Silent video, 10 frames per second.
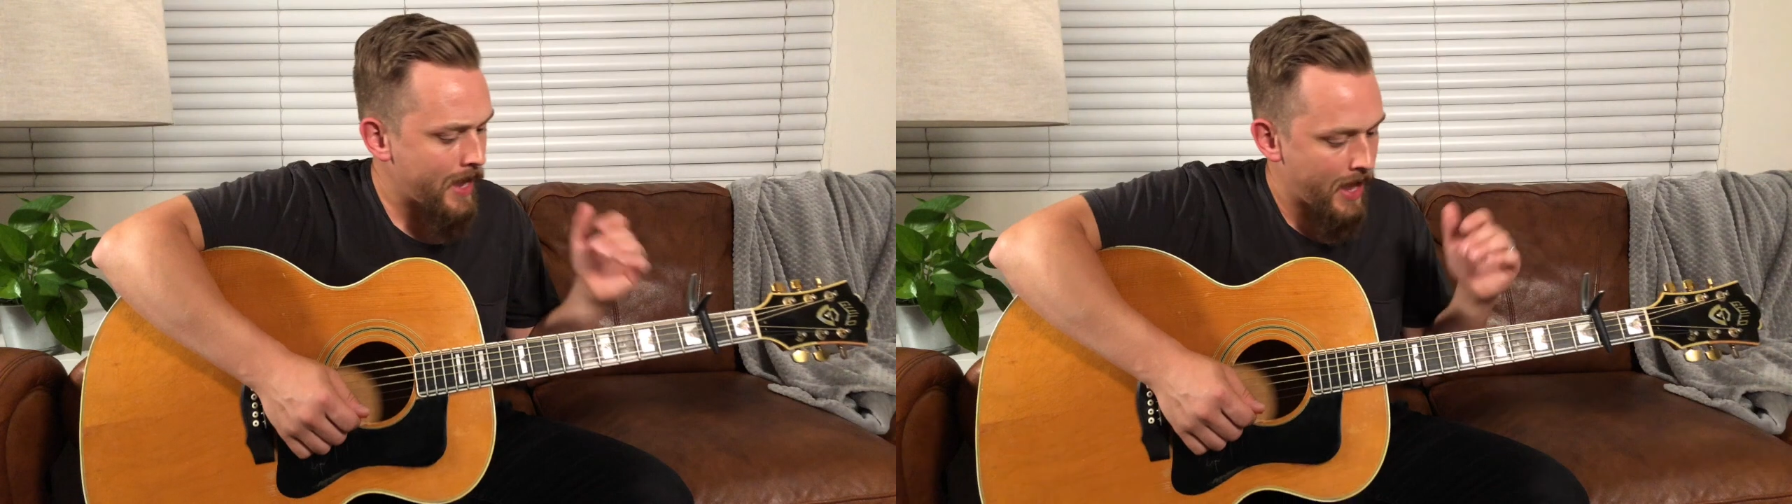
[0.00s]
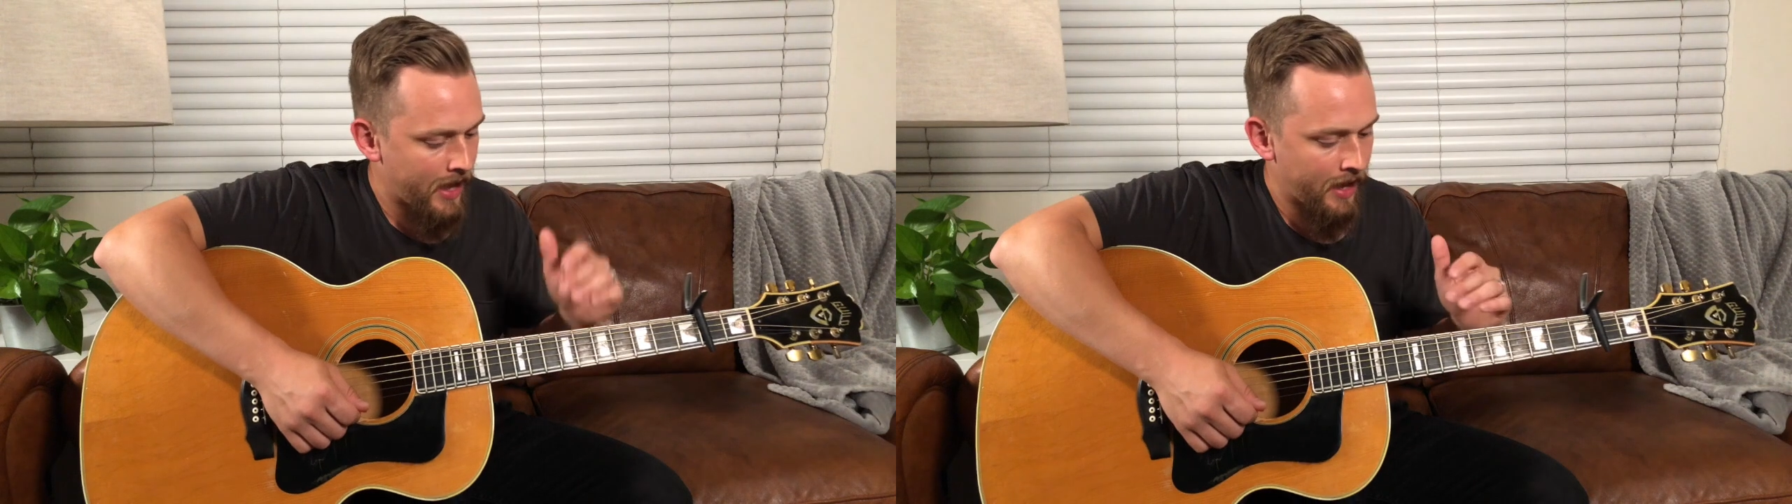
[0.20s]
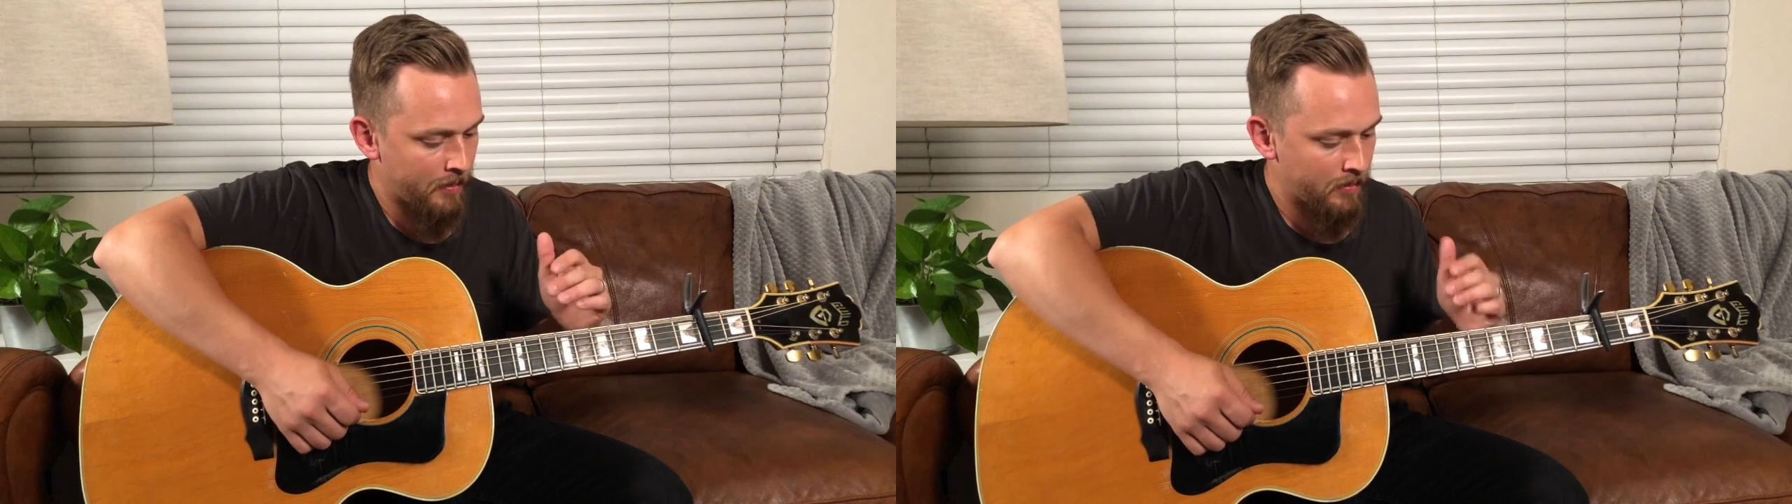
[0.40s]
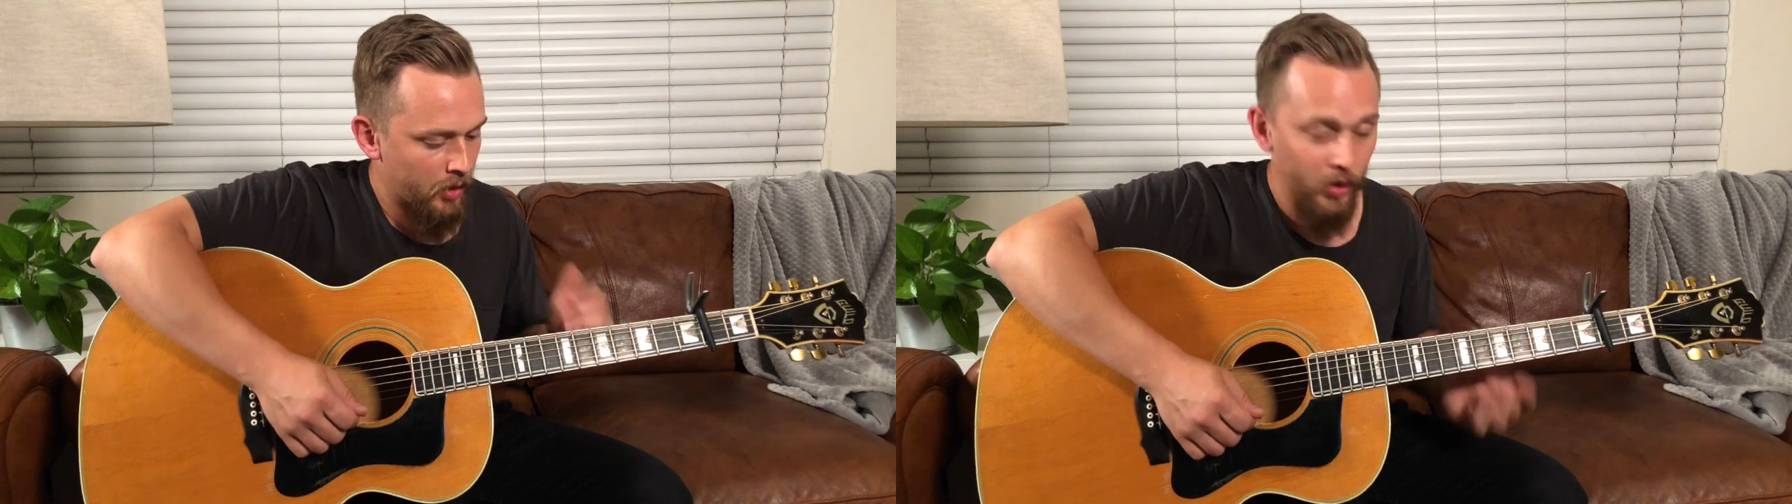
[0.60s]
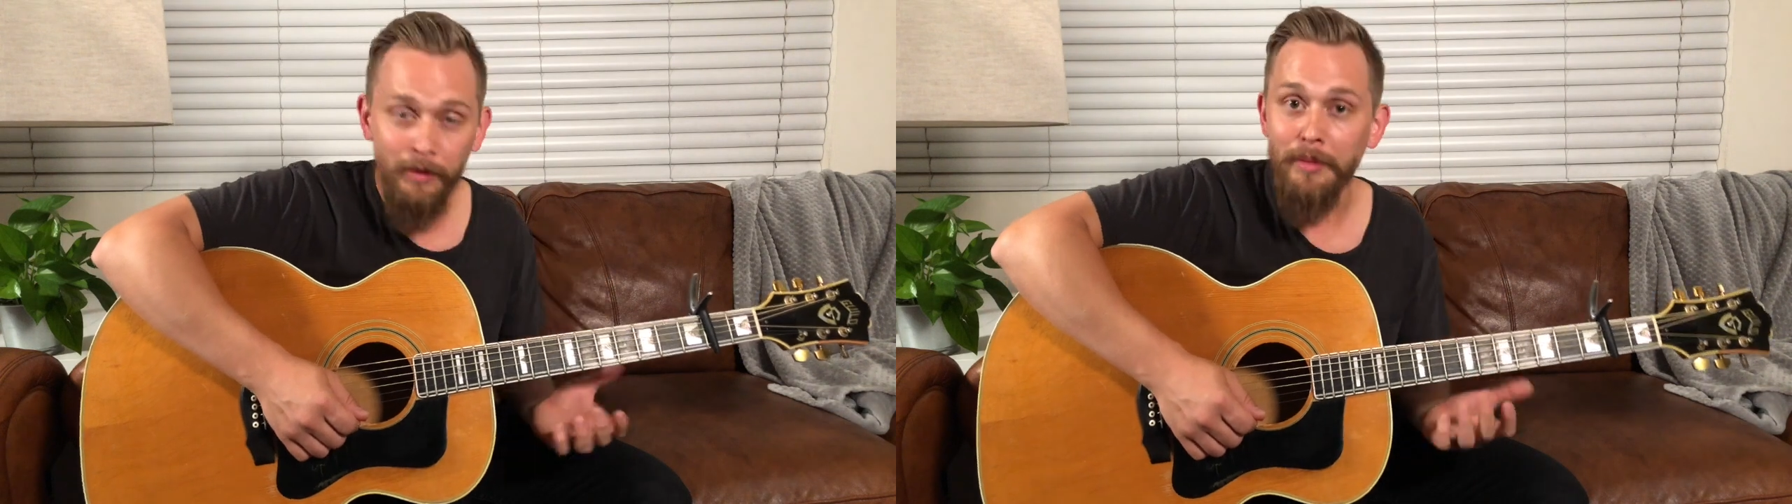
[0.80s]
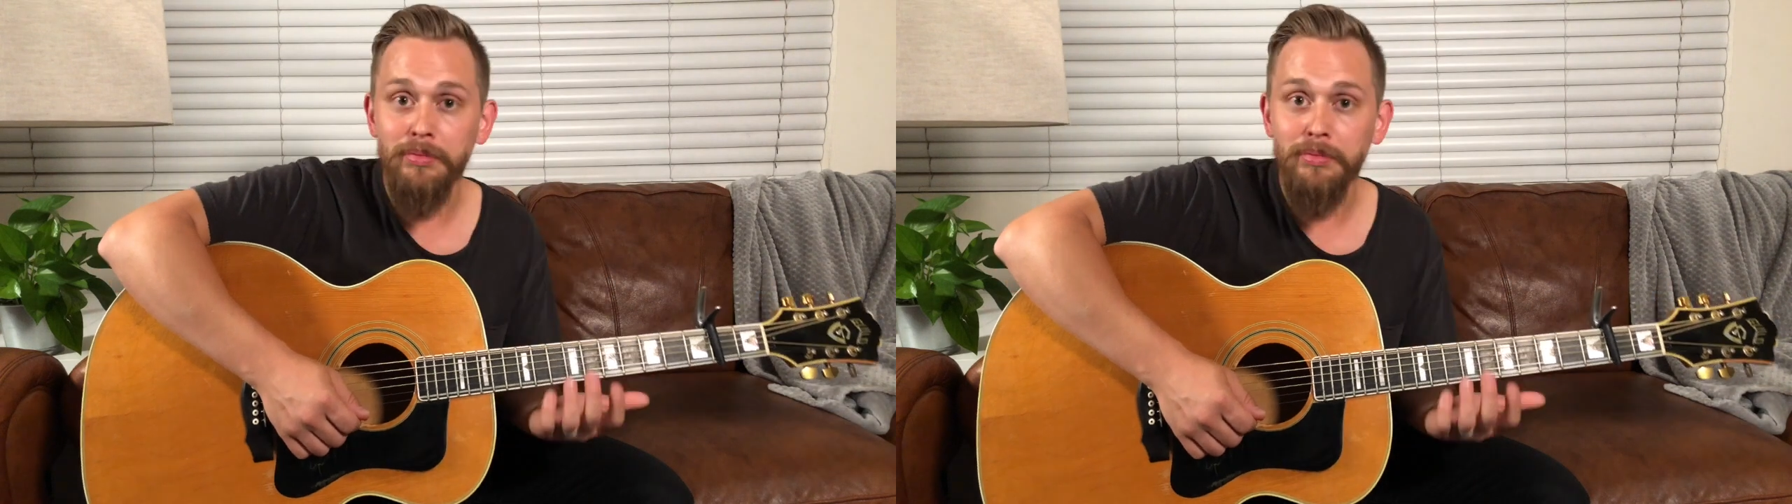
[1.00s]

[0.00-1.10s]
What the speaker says: am going to be